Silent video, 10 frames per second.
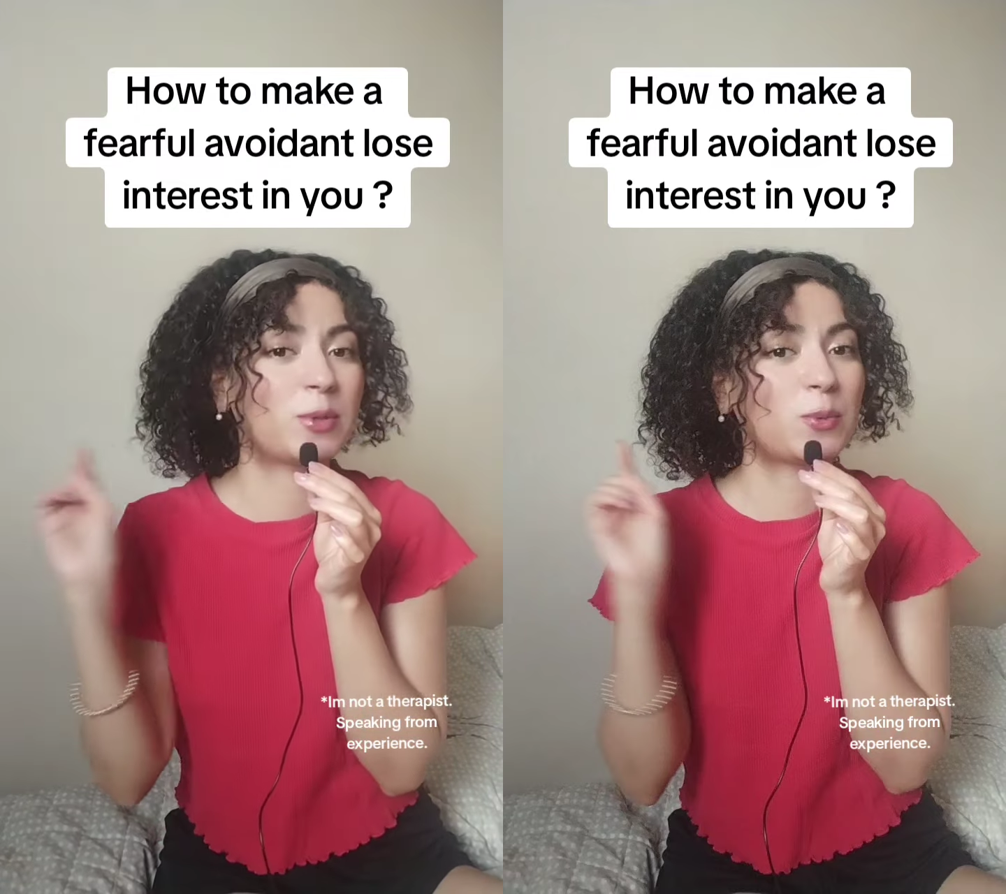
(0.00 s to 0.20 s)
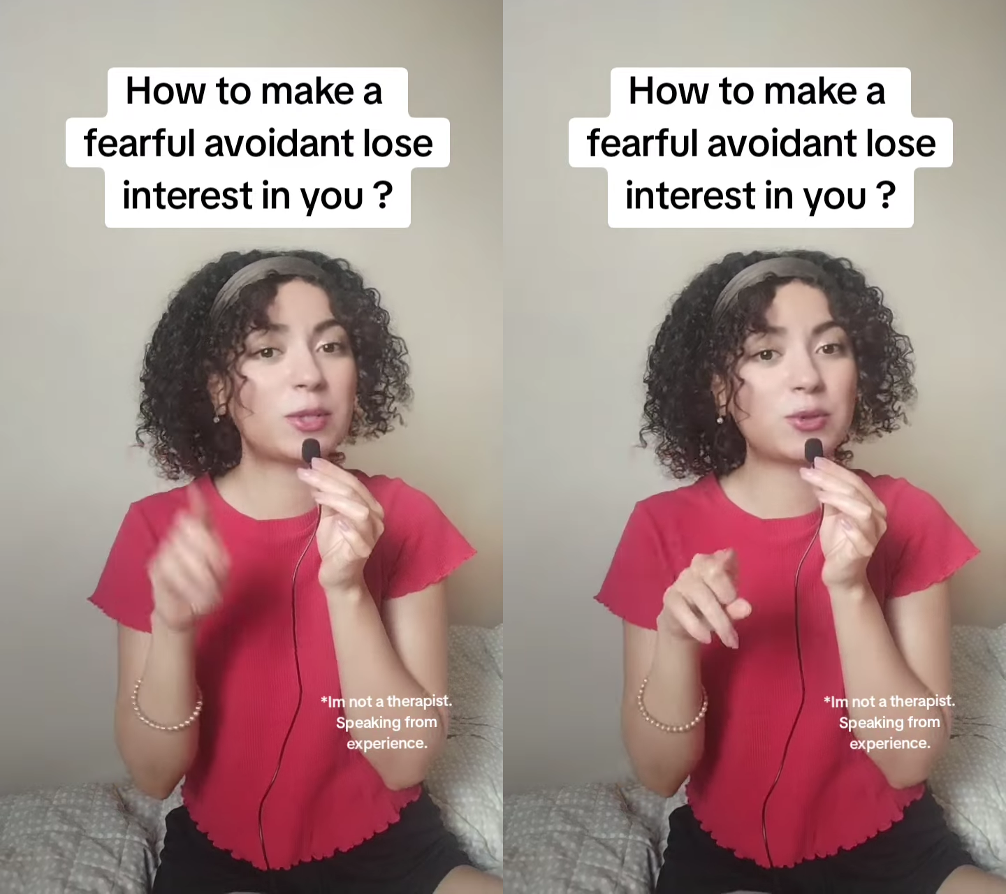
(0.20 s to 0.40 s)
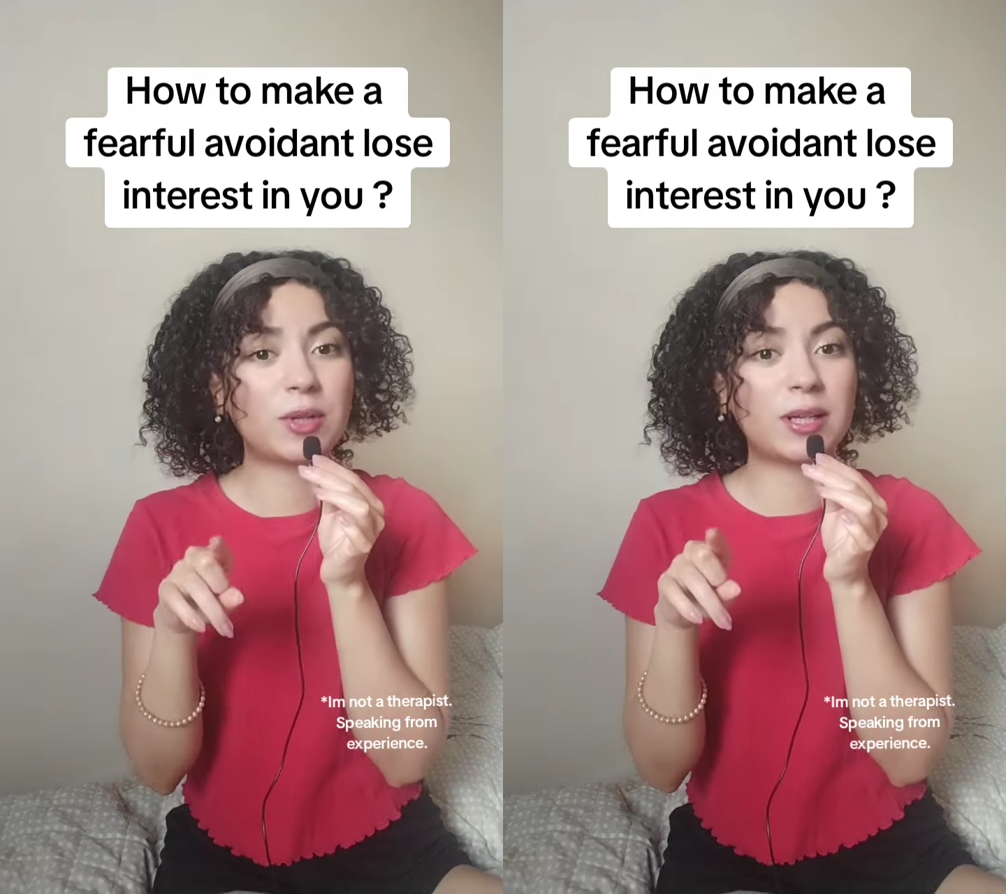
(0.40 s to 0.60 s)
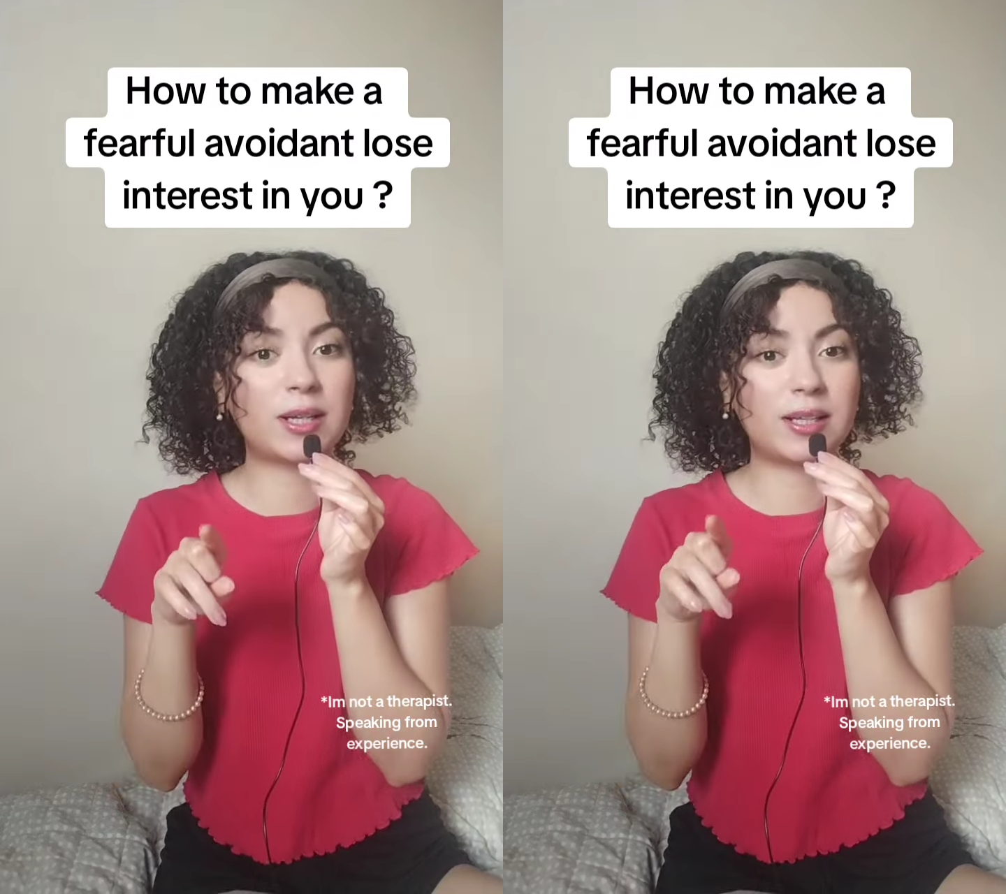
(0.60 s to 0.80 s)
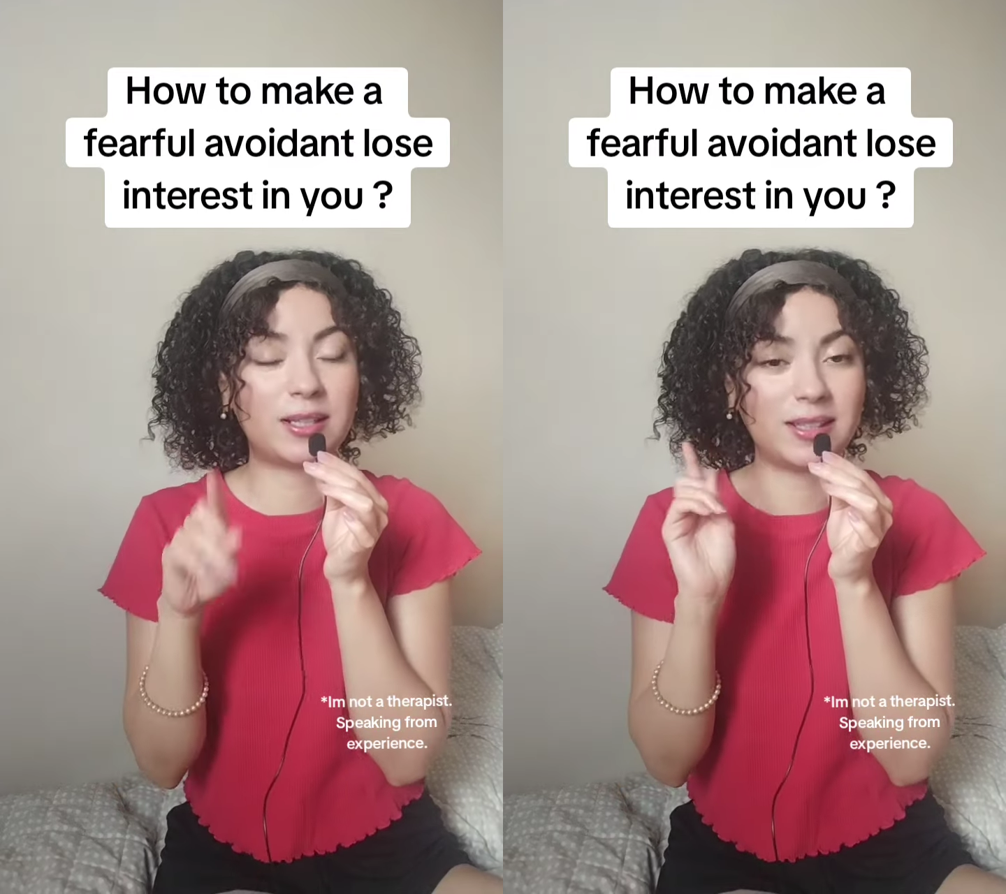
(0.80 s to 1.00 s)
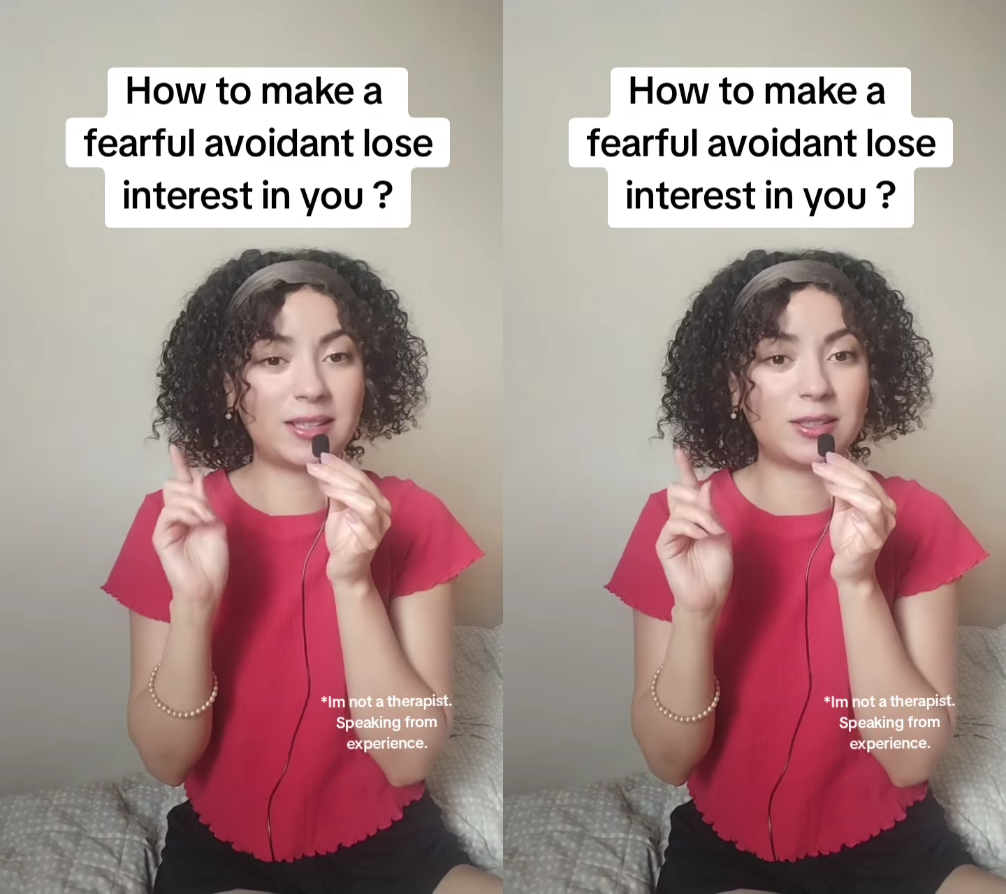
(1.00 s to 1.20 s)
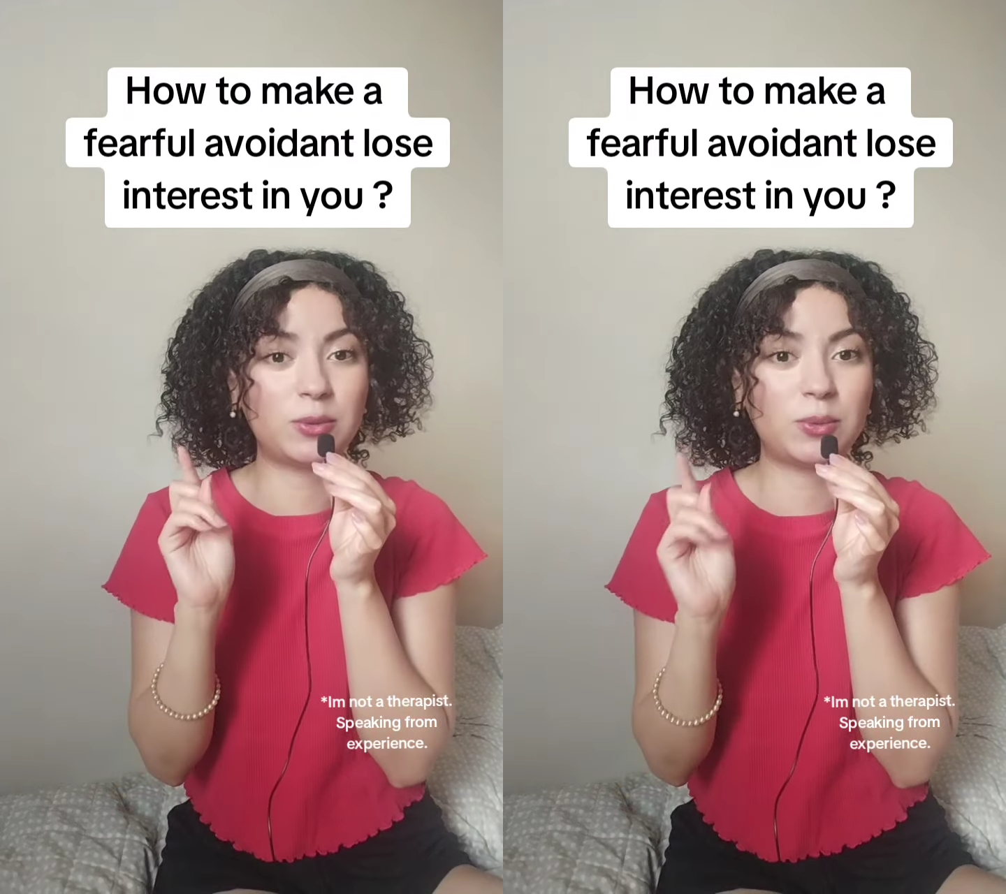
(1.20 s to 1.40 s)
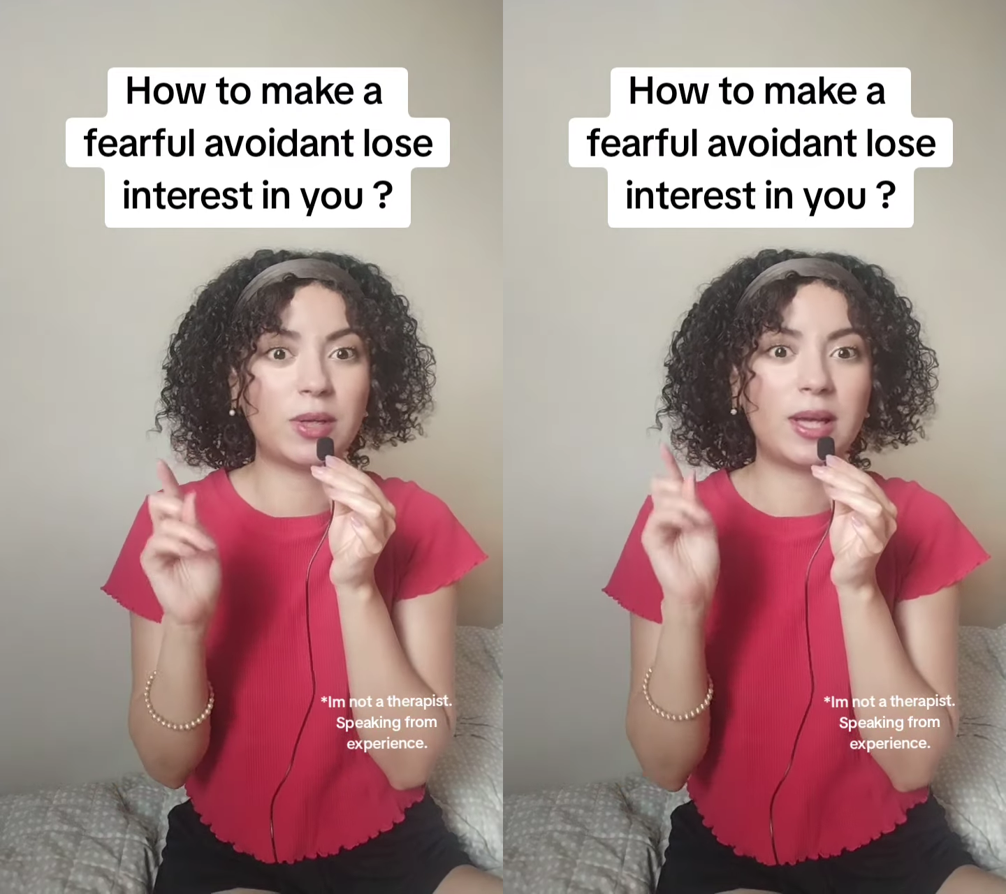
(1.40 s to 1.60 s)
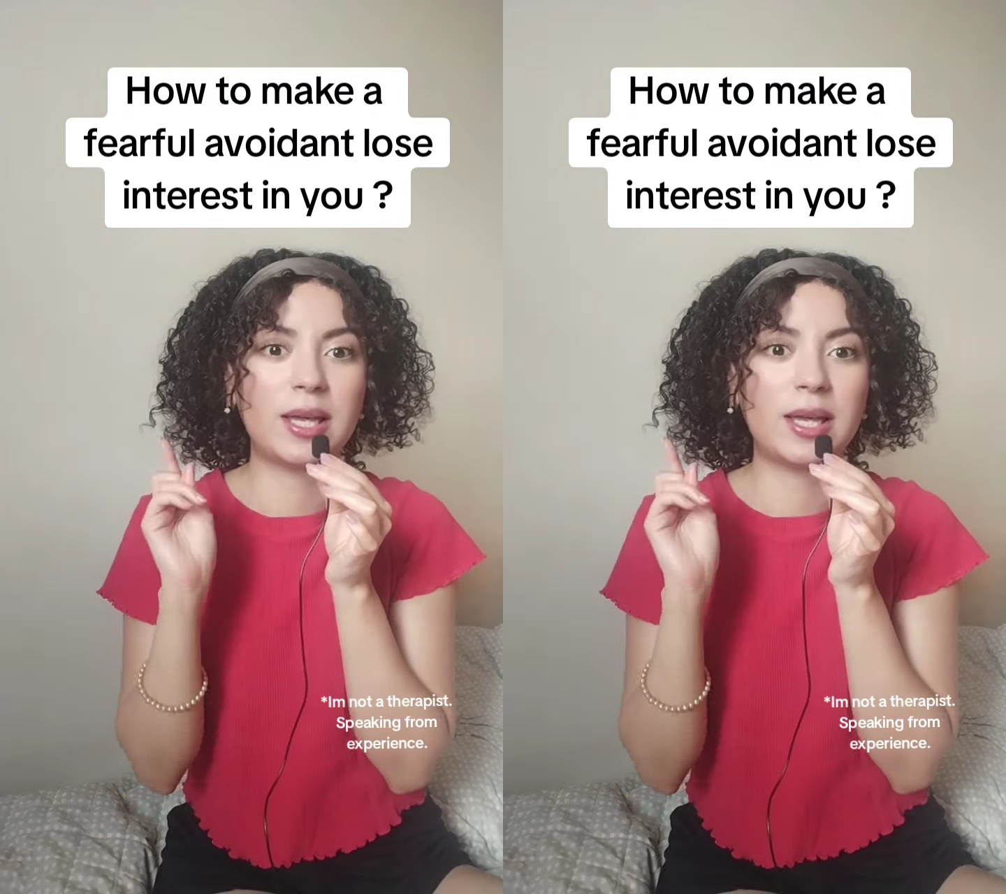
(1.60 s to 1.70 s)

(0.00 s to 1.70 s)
but what you are gonna do